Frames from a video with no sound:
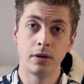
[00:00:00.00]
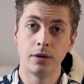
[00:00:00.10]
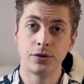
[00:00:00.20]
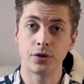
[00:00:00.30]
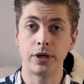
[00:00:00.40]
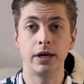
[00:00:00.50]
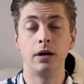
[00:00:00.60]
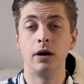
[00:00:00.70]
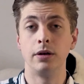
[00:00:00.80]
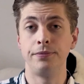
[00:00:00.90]
So
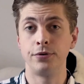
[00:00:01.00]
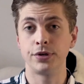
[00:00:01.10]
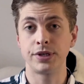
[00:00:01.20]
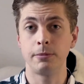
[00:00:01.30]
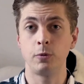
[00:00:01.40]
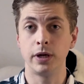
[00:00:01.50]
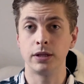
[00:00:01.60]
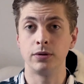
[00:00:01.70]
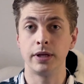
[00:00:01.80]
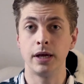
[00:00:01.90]
yeah, the first step we
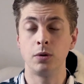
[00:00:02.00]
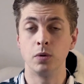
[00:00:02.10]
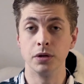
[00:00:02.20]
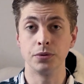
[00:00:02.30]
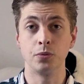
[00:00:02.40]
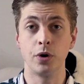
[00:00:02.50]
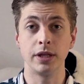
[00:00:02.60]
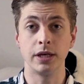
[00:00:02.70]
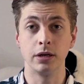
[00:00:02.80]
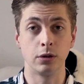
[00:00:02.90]
had to take was
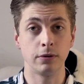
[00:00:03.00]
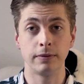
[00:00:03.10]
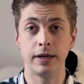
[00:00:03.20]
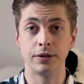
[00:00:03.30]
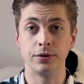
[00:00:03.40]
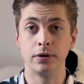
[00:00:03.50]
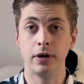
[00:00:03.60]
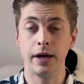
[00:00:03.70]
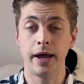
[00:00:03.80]
writing a cover letter